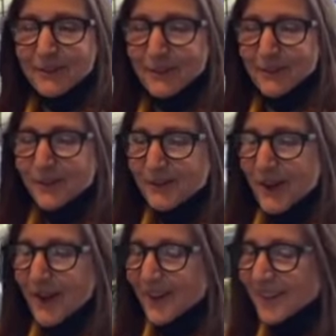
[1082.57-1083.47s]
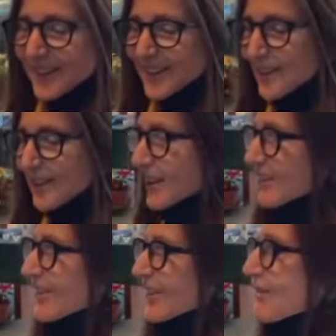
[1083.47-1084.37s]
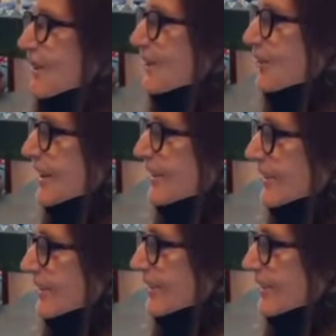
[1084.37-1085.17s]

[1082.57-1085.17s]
with the divine, you know, a salvation as